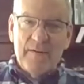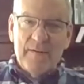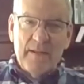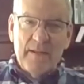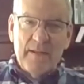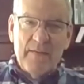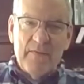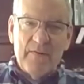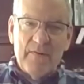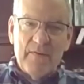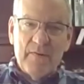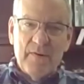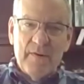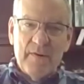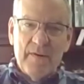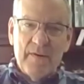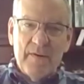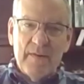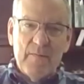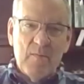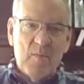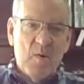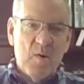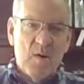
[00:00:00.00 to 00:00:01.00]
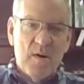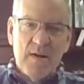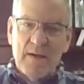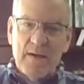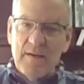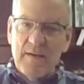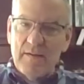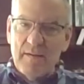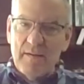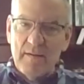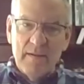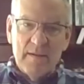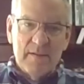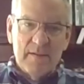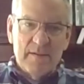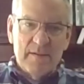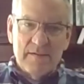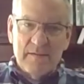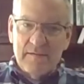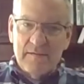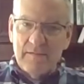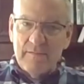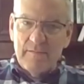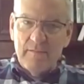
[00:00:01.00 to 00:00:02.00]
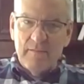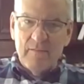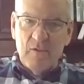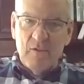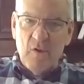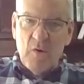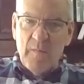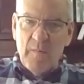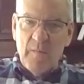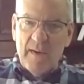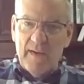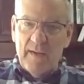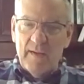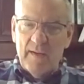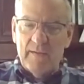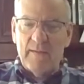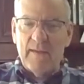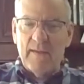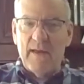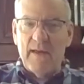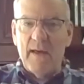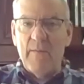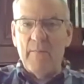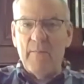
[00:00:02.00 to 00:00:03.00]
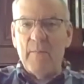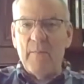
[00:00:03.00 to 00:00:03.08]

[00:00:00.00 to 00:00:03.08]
to 10:30 in the morning is no meeting time.